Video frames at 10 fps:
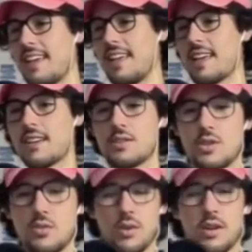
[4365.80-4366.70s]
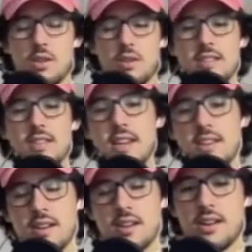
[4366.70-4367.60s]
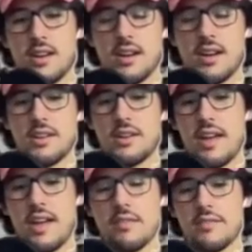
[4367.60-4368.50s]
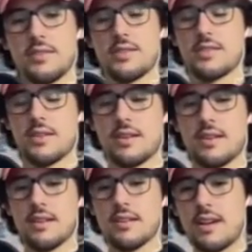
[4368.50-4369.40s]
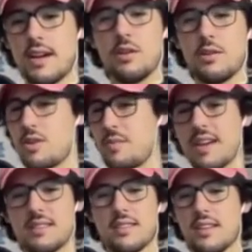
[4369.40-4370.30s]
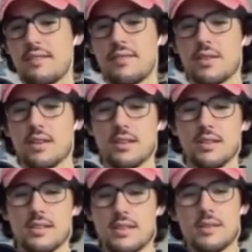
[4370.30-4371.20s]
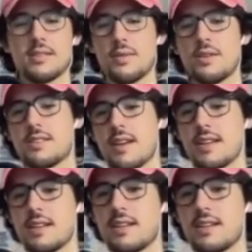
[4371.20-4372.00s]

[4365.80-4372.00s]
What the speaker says: Yeah, because where do you design your AR filters on I know Adobe has a thing for it. Is that where you design it?